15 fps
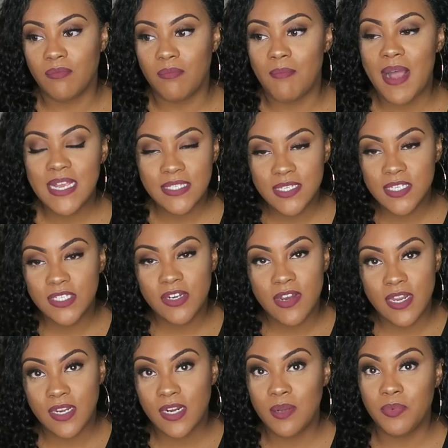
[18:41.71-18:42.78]
my sister
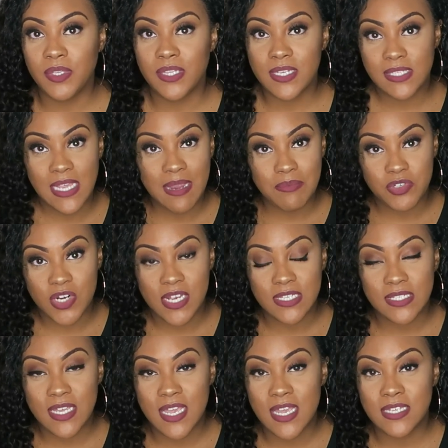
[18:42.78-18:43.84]
ended up with the same
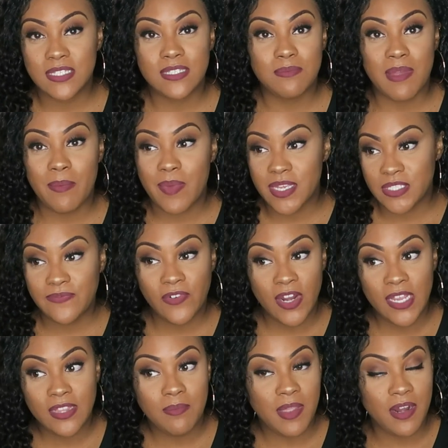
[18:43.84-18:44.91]
dress as my best
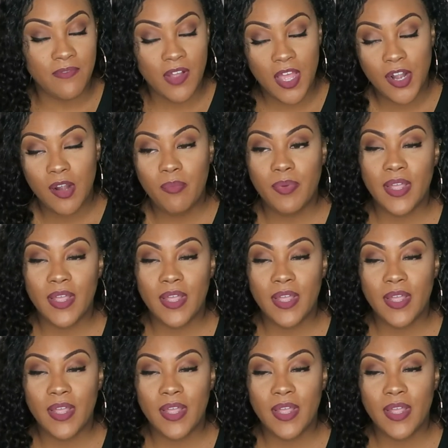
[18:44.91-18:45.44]
friend, the maid of honor.